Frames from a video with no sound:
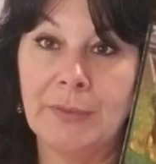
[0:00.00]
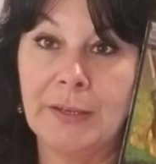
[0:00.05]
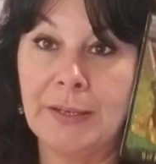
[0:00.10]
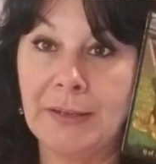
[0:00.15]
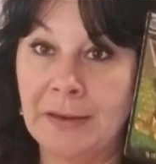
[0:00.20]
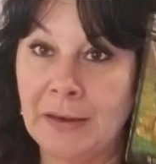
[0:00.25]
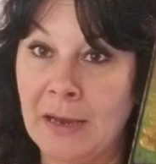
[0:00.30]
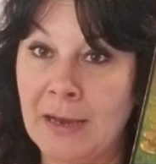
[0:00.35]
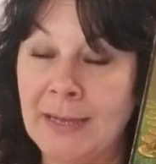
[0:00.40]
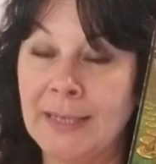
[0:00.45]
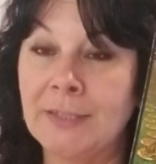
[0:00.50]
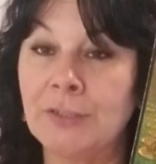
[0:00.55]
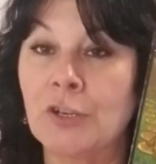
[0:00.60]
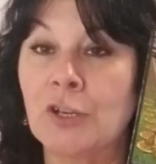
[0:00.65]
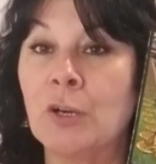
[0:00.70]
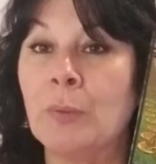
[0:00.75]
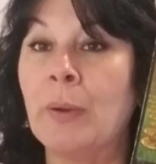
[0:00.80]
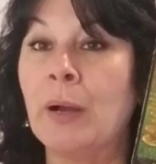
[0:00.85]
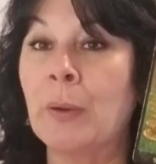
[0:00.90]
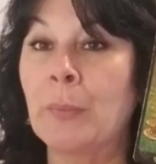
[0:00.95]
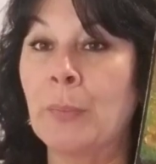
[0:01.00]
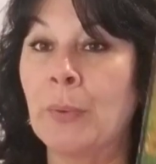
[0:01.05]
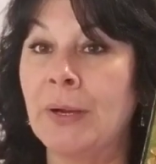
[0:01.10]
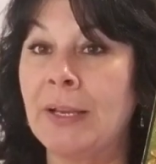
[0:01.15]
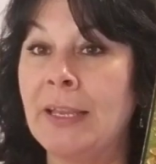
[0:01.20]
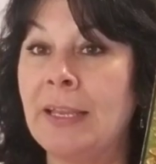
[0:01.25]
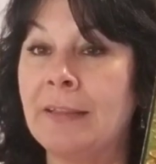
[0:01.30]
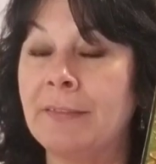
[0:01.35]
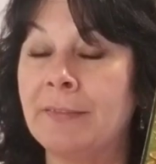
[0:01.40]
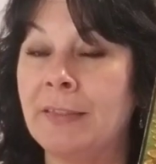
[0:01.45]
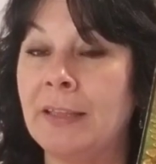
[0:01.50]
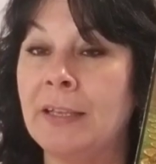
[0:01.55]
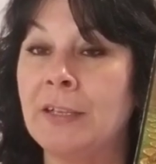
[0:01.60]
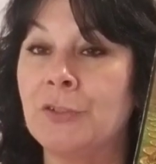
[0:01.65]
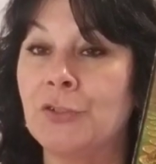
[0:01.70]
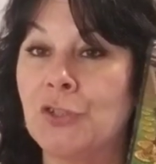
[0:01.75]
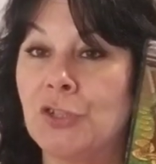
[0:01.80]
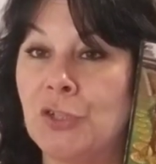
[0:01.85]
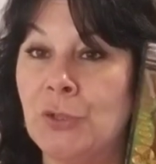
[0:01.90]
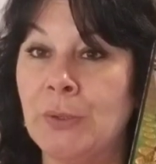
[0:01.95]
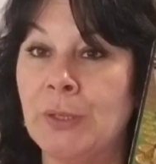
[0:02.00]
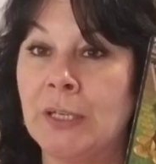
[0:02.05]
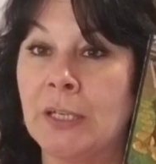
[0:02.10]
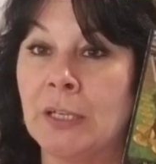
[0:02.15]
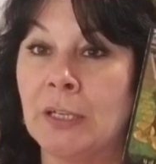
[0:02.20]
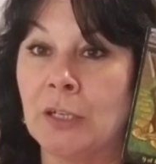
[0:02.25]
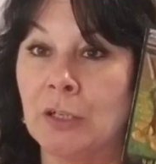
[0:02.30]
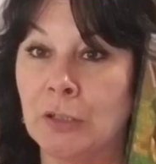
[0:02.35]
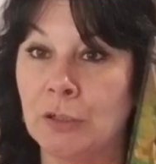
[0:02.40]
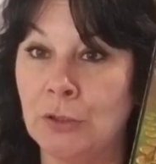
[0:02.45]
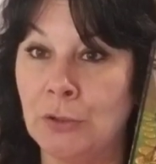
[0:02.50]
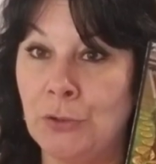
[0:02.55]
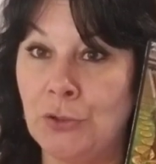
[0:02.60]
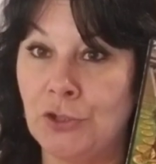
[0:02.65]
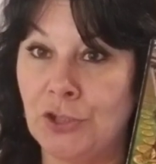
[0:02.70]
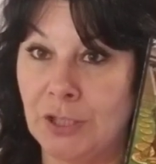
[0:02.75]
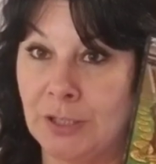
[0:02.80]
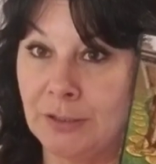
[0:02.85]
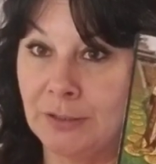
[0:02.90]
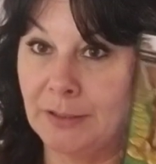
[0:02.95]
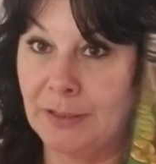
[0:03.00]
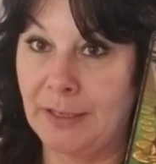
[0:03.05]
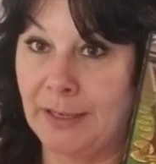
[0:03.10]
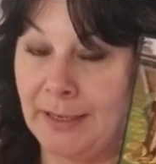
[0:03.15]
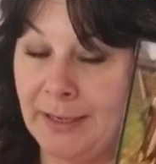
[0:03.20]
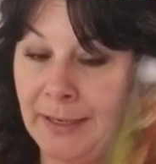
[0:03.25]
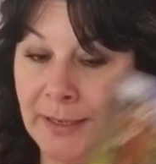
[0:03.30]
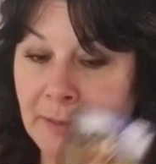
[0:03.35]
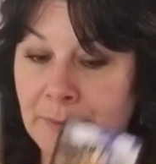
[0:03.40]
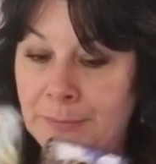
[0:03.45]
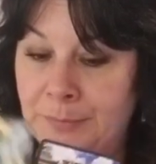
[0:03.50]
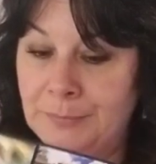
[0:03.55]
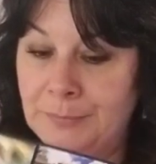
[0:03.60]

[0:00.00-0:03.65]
Nines are about bringing things to a conclusion, okay?